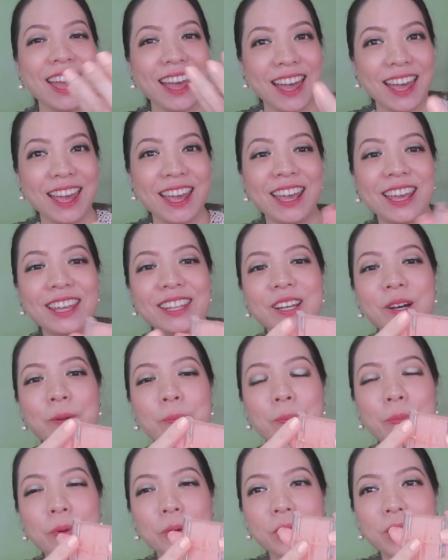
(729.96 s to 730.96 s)
and a
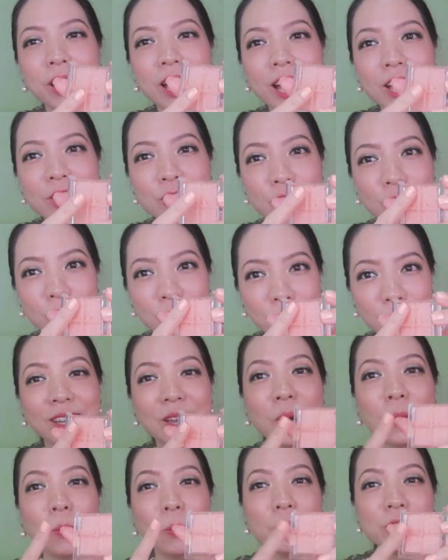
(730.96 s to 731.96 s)
broken eyeshadow,
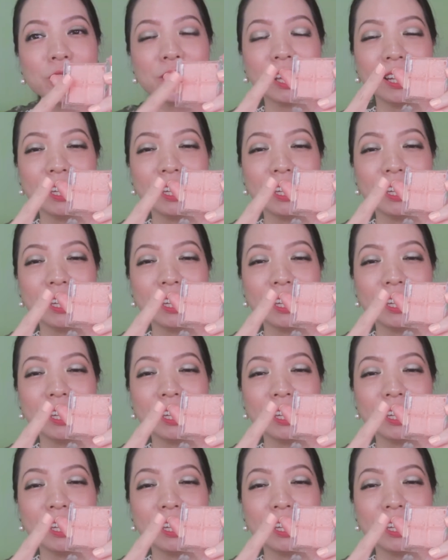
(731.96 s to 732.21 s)
which I